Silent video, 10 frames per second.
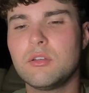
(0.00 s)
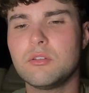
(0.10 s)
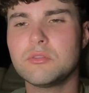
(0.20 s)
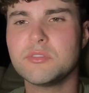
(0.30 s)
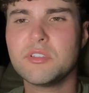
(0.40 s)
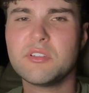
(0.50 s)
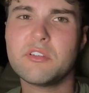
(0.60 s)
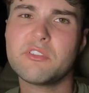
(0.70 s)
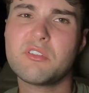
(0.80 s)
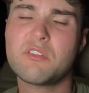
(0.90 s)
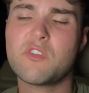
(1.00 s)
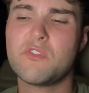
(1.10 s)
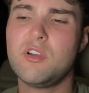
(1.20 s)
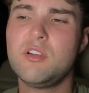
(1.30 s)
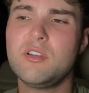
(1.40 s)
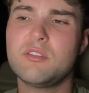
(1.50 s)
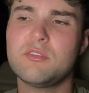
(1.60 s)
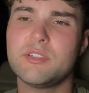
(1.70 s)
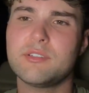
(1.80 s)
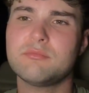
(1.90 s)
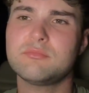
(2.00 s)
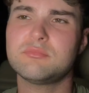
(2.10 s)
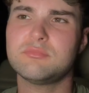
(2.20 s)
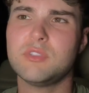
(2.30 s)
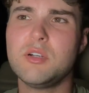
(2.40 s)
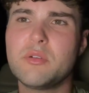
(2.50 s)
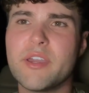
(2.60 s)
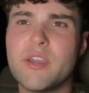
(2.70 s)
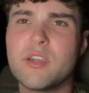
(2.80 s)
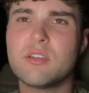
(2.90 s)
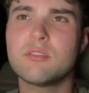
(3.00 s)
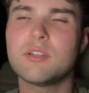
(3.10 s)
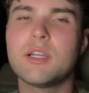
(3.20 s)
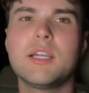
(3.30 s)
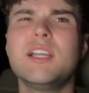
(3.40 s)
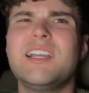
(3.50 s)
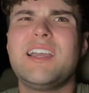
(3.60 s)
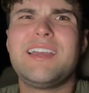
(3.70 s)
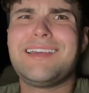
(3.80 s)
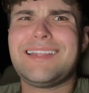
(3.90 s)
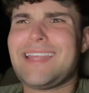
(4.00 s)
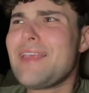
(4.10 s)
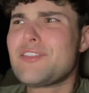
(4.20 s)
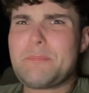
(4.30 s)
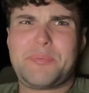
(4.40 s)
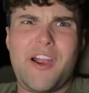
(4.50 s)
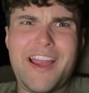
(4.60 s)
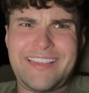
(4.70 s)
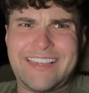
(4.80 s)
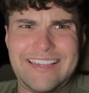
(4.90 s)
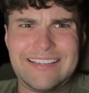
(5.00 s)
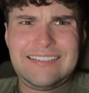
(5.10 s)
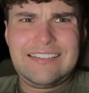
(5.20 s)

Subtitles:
oh, yeah, everything's fine, like, okay, that's depressing.